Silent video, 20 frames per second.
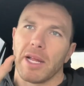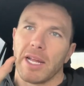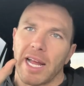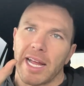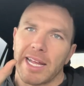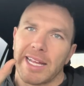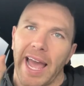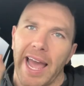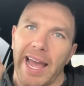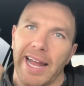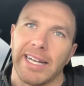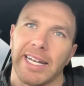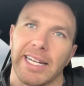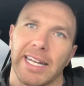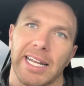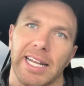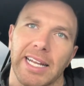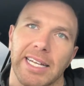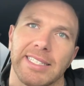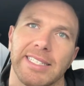
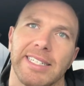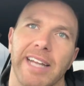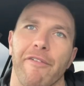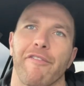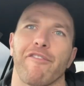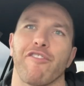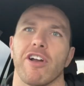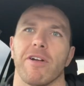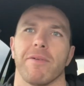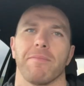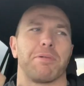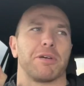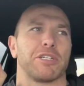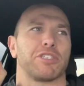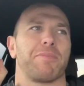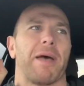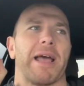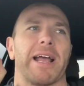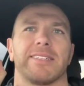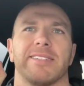getting different
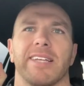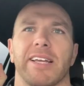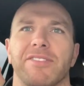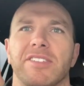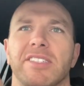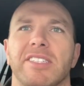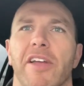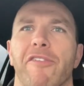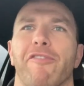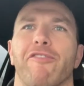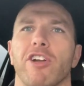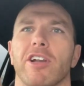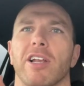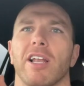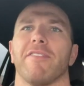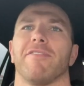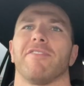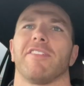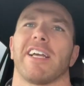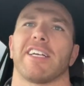perspectives, different
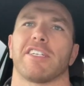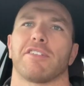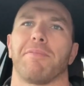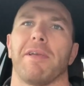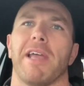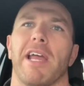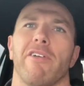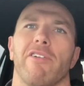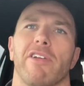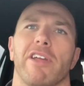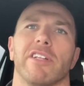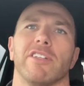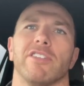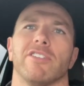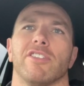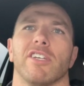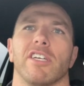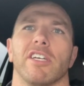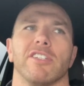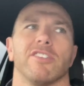lived
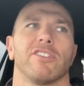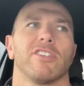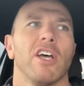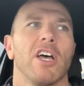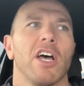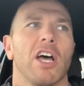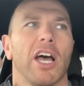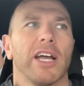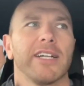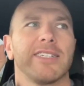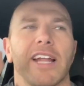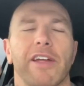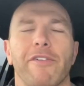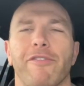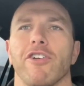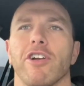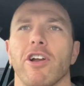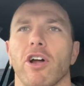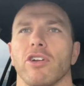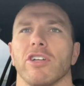experiences,
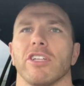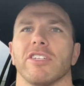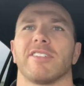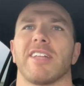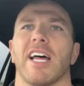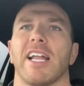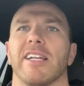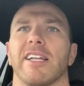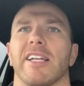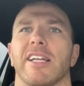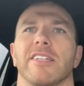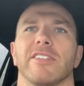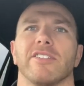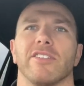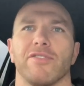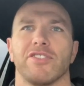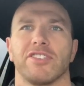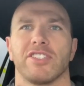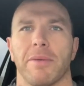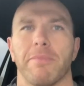different understandings
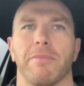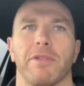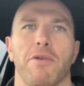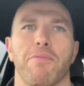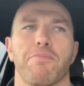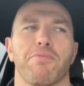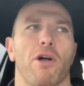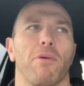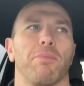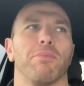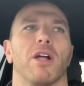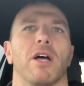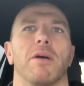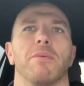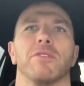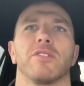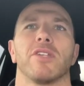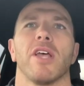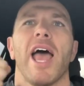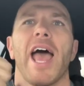of similar
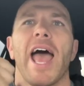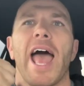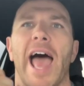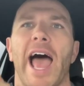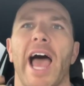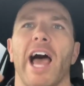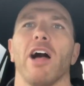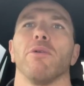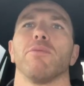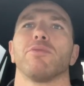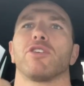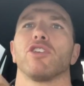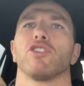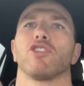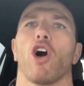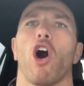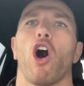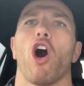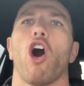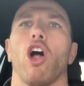problems helps us
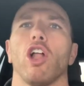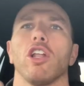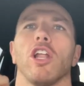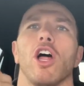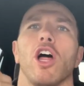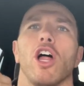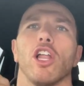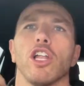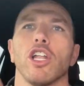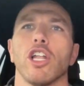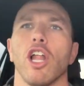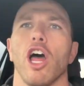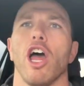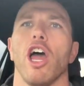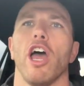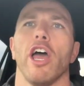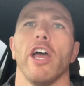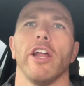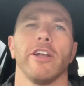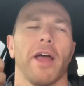all
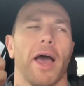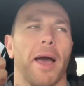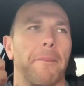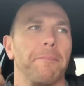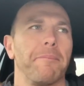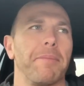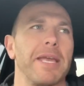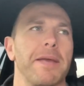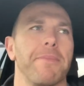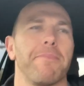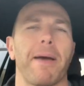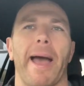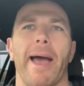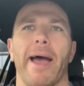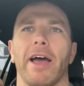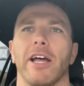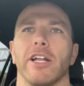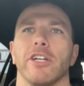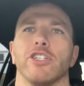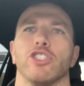learn and be
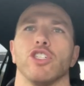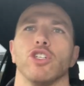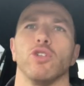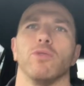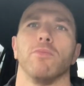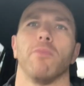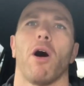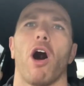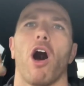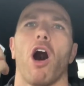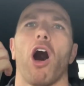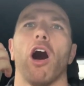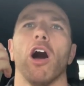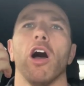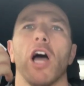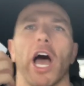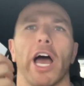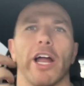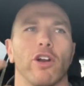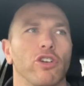better and do more
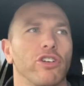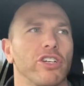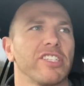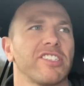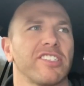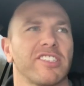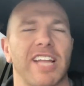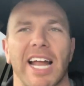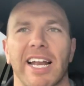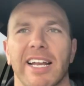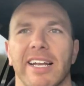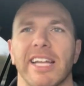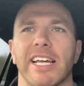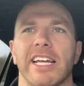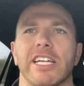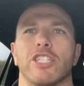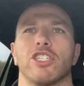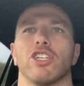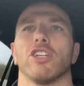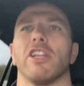and understand
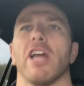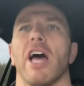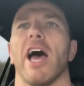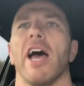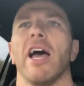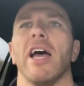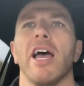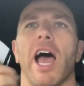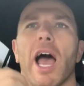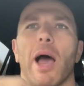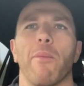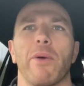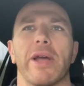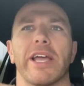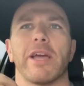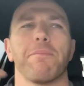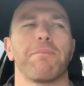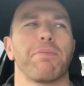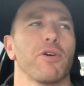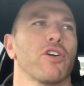each other, and we
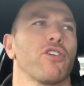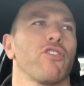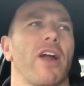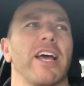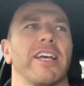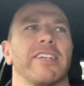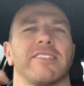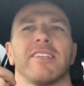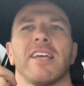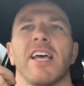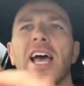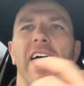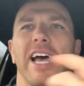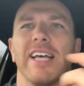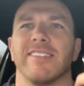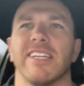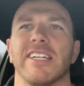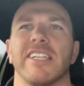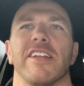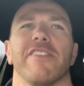can progress
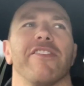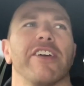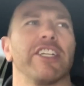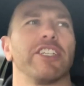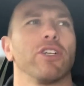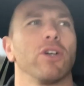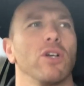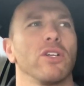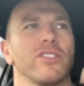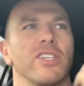as individuals